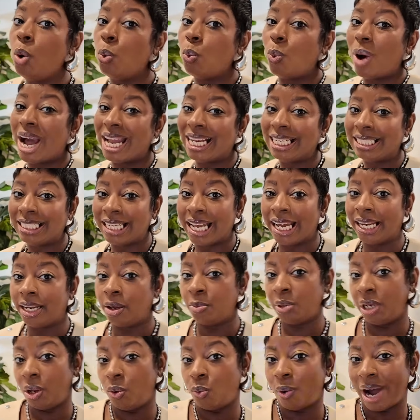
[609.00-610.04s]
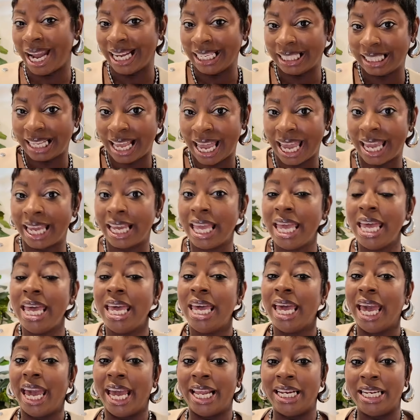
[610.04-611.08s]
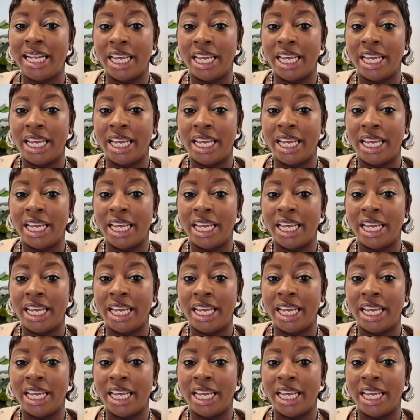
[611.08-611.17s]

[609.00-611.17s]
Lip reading: white denim, and a white tank, and